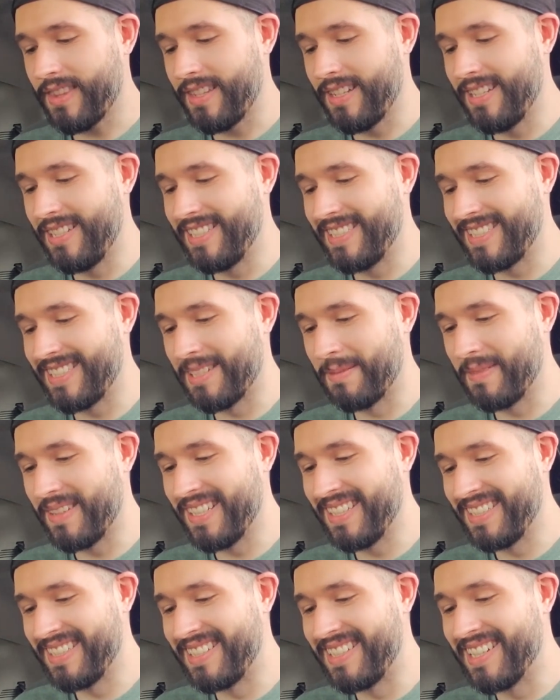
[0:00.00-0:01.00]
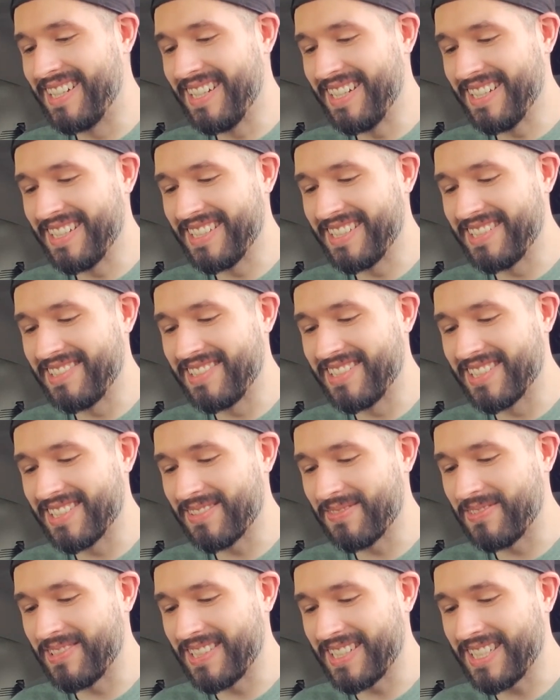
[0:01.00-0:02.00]
something done and you just
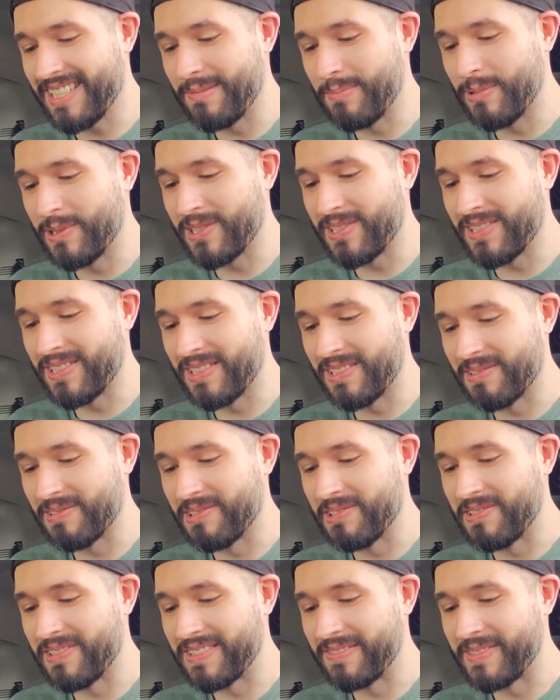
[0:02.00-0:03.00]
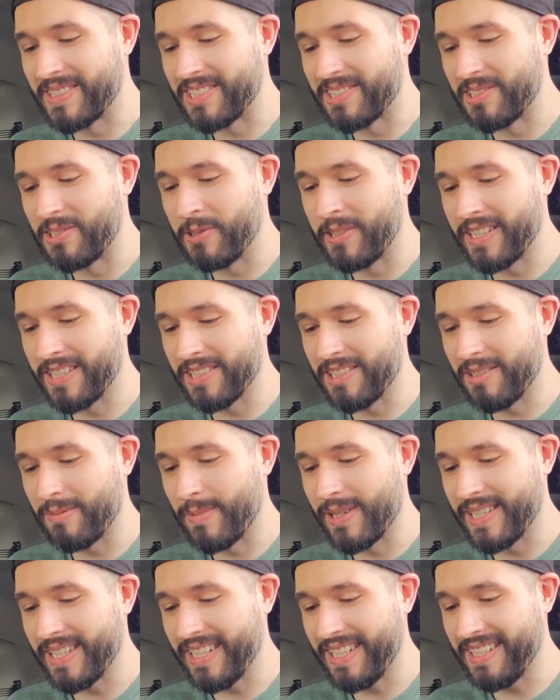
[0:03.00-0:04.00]
want to keep pushing through, and when you're doing it all
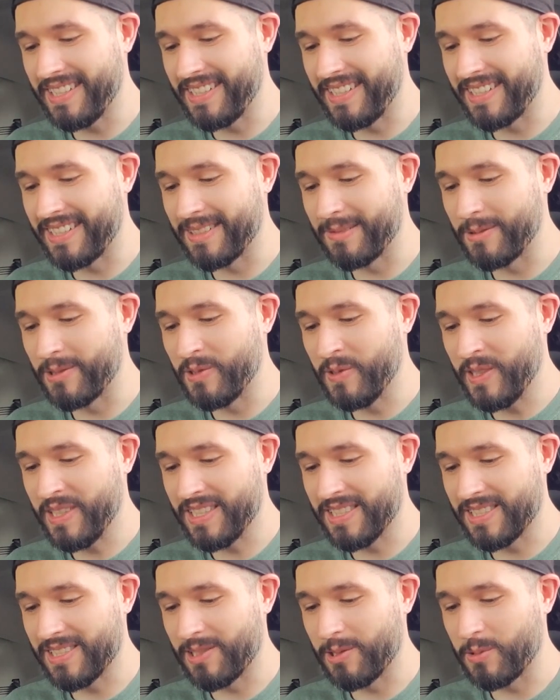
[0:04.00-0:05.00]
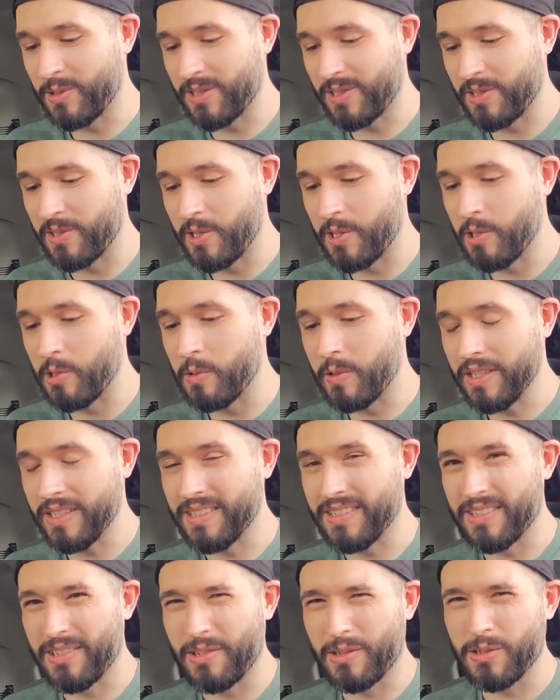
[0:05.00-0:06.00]
by hand like I'm doing it, so slow and
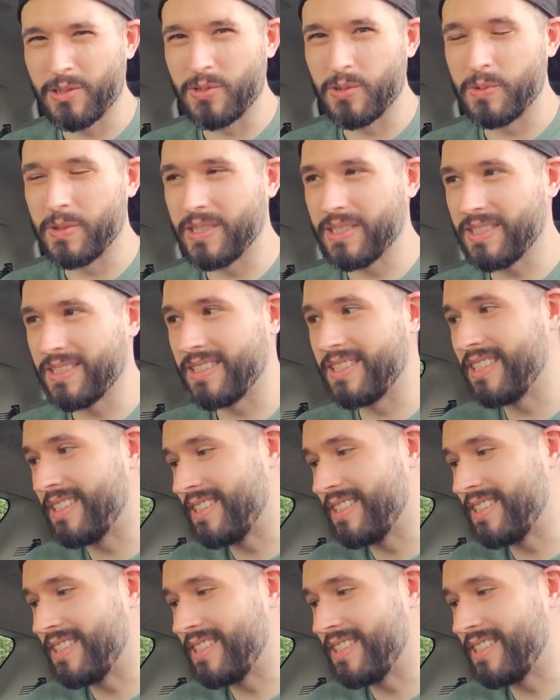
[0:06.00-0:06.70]
arduous that